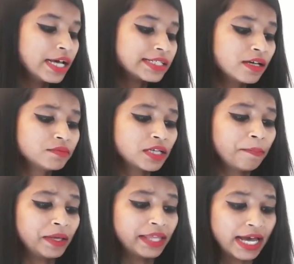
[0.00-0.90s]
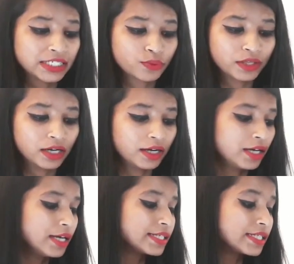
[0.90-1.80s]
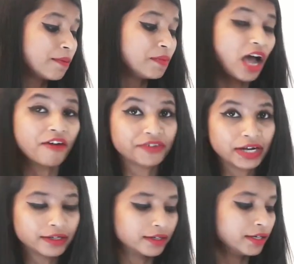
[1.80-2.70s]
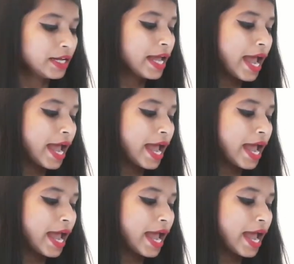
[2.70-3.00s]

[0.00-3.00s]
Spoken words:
some sympathized with her, some laughed at her,